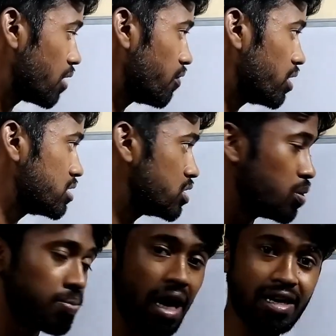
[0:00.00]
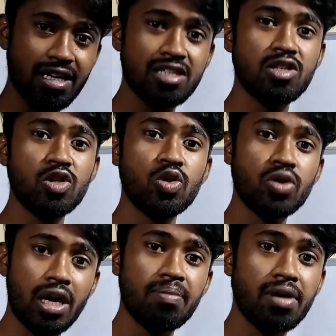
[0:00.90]
and once you practice
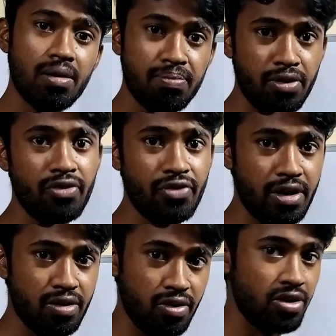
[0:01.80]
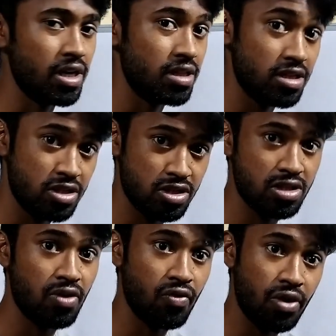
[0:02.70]
you can become perfect. Okay, this
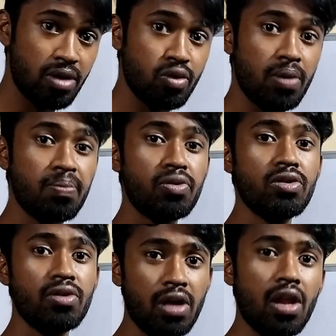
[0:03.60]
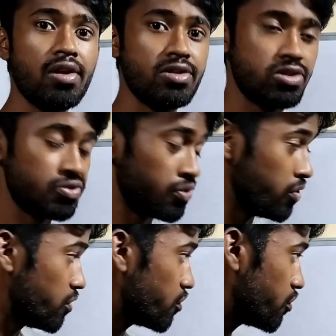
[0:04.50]
is the way to improve your English.
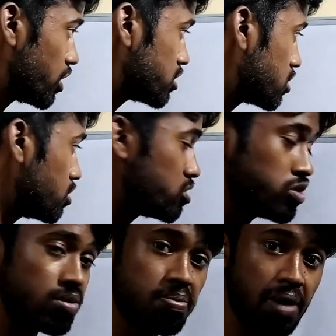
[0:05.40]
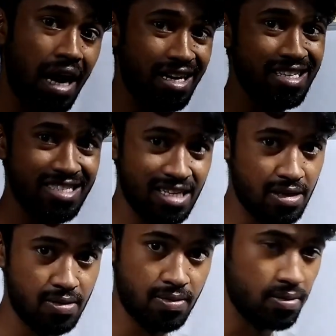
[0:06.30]
First you should practice
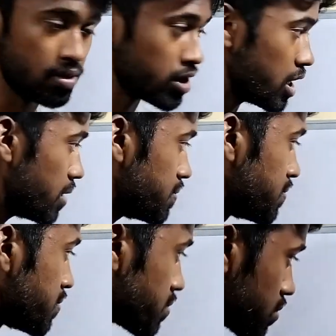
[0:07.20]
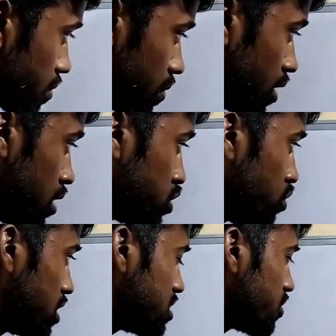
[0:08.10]
it. Okay,
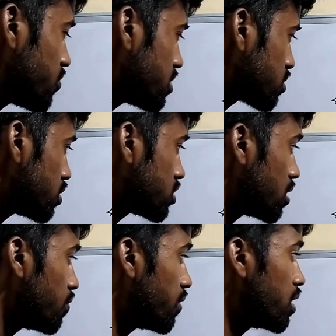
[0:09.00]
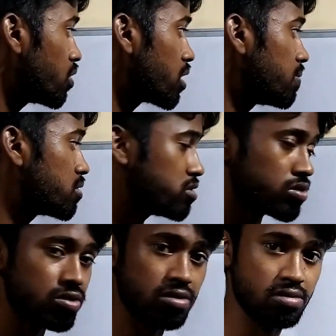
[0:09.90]
so what is the first question? Will you come
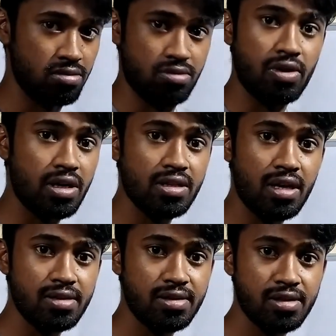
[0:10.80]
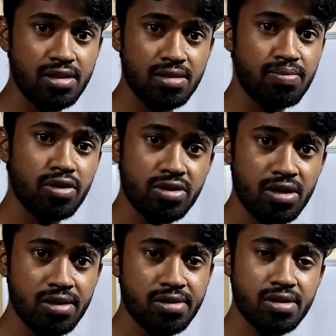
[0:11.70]
to school? What are the answers?
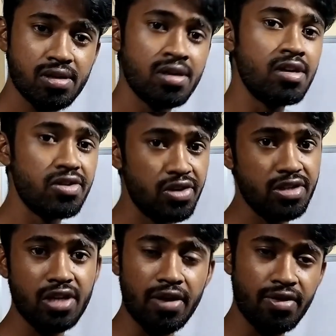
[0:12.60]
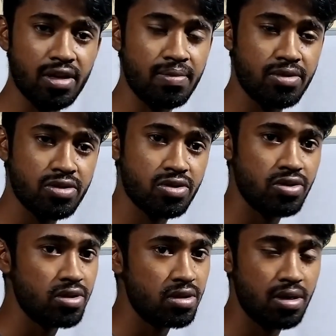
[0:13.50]
Positive answer, yes, I will come to
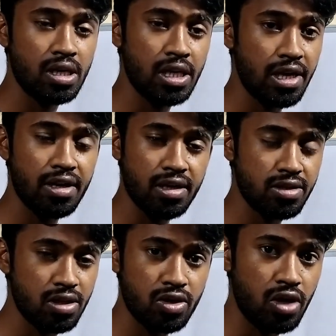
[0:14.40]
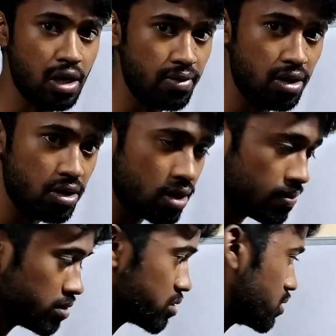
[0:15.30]
school. And negative answer, no, I will not come